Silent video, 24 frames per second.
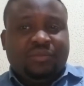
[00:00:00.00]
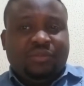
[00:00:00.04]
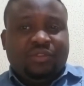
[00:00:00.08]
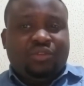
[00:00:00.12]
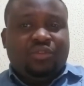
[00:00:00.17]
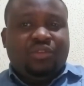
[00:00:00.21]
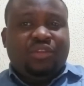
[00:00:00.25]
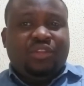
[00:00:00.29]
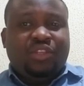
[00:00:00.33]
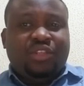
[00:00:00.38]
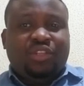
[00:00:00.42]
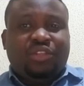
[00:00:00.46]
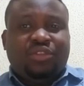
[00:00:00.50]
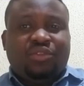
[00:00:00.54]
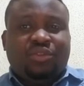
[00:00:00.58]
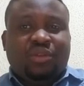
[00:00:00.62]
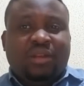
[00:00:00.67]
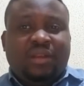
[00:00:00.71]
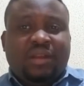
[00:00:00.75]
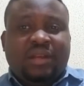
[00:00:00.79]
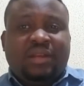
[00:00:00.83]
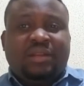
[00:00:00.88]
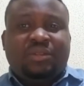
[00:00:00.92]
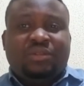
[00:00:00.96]
You need to
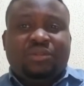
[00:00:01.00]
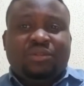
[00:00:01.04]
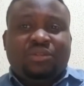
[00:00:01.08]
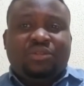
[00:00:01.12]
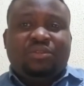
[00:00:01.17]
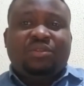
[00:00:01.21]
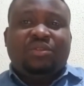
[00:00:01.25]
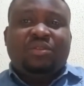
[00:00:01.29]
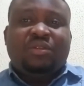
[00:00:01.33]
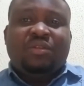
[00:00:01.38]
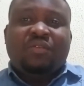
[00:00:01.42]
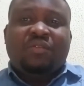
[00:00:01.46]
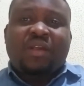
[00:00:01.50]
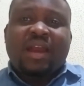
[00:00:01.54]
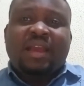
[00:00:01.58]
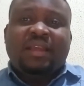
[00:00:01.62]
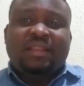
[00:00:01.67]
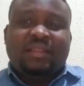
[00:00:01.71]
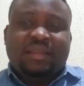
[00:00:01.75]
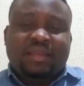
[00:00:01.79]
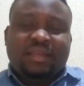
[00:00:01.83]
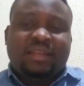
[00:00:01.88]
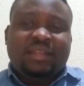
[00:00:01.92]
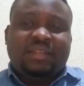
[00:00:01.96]
learn to do the right
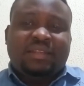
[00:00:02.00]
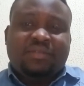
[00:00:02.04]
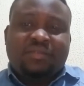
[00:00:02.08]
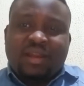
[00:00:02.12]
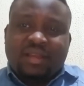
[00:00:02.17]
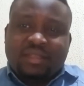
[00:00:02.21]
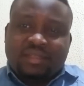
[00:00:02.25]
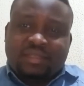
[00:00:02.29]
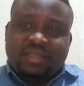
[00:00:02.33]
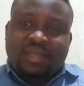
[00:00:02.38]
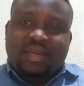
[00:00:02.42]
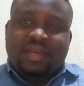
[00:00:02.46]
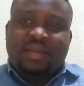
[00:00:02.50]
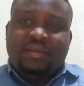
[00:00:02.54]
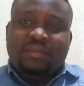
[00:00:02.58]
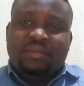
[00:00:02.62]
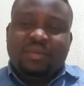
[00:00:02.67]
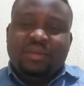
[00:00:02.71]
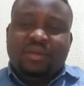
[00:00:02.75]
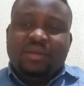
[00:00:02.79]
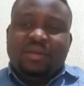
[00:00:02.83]
thing at the right time,